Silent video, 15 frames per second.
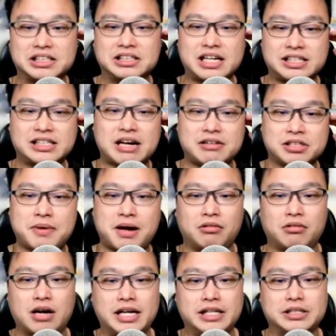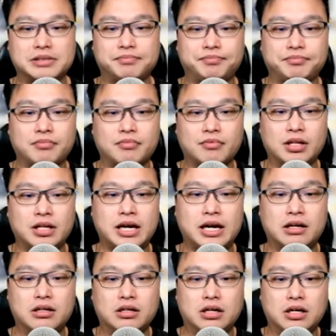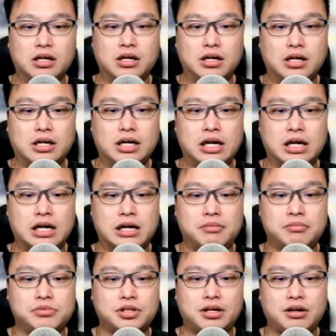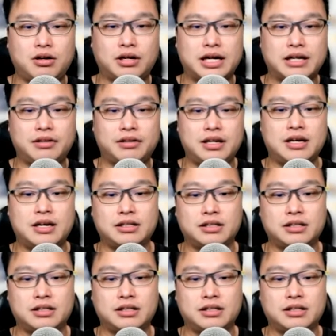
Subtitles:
sounds about right. Yeah. I'm trying to look at the